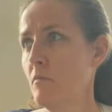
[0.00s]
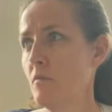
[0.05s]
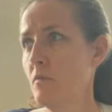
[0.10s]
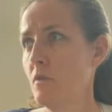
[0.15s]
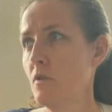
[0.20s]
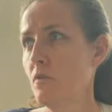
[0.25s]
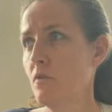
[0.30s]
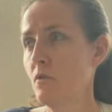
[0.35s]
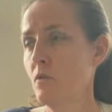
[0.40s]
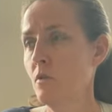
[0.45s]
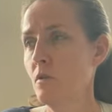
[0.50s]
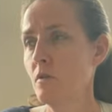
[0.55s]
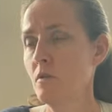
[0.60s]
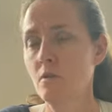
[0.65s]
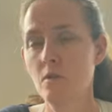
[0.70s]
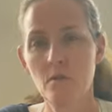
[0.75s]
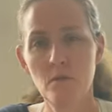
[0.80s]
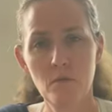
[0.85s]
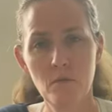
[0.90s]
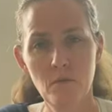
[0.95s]

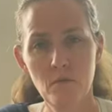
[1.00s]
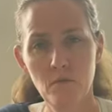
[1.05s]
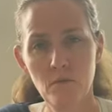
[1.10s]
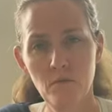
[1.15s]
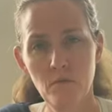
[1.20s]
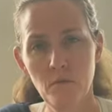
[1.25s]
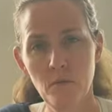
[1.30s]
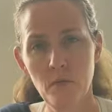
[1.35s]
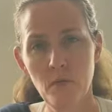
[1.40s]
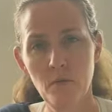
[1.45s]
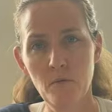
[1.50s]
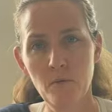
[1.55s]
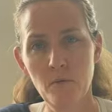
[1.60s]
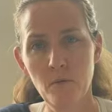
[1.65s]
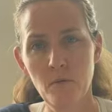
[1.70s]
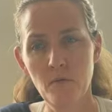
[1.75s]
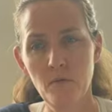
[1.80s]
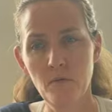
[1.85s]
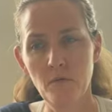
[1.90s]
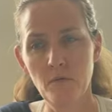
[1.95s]
divorced when I was
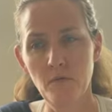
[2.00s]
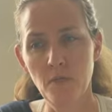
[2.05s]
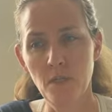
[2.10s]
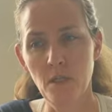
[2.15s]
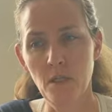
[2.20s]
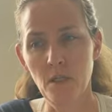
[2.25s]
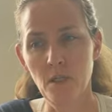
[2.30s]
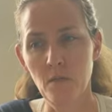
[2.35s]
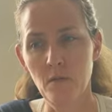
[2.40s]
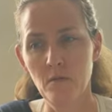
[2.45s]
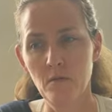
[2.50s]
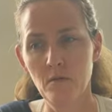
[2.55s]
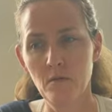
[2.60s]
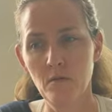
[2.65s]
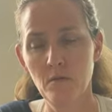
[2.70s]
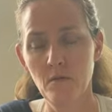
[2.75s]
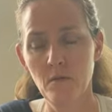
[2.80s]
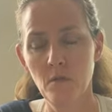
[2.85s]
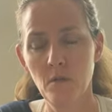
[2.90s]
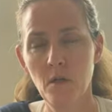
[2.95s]
about 15.
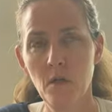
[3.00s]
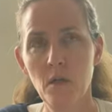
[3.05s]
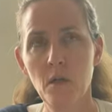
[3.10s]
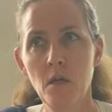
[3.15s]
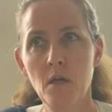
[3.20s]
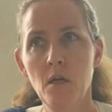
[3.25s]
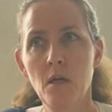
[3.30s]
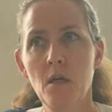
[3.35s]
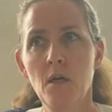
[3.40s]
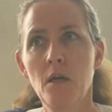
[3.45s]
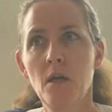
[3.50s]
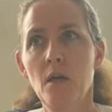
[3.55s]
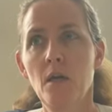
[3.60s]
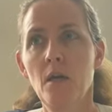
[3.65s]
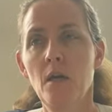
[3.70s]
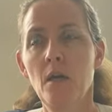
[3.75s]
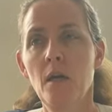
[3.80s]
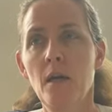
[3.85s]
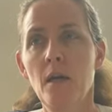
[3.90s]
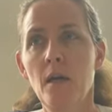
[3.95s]

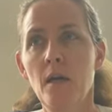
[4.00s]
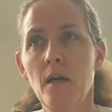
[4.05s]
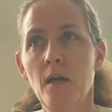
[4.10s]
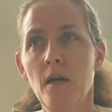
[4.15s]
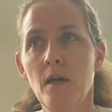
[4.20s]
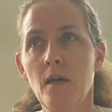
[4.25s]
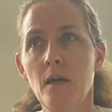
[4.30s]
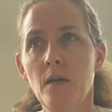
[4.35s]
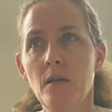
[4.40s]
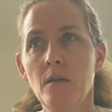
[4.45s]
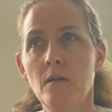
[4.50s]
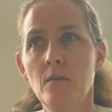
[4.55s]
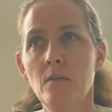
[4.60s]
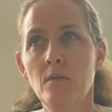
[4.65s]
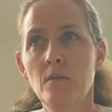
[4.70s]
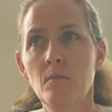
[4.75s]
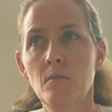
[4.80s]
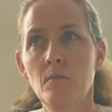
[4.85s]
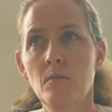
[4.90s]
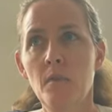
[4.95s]

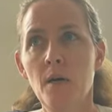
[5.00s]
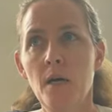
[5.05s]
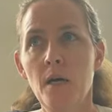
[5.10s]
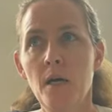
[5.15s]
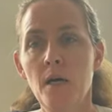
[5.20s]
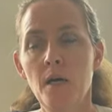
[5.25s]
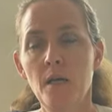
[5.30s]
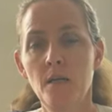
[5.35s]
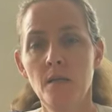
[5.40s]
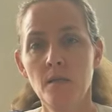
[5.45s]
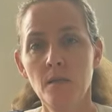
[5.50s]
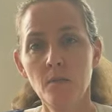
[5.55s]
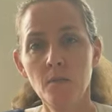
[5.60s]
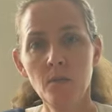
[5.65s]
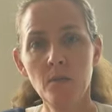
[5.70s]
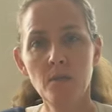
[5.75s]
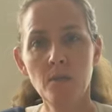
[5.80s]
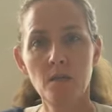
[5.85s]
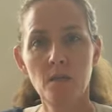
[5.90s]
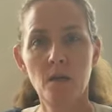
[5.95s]
and my
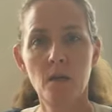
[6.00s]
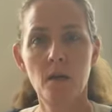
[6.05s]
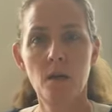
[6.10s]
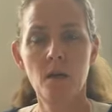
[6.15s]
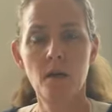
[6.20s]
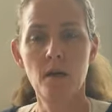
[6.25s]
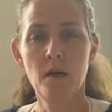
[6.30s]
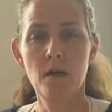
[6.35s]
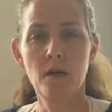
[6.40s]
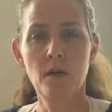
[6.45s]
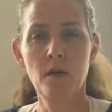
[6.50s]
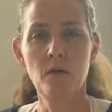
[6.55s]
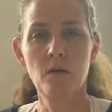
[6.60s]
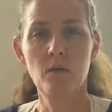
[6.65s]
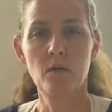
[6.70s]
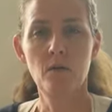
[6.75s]
siblings and I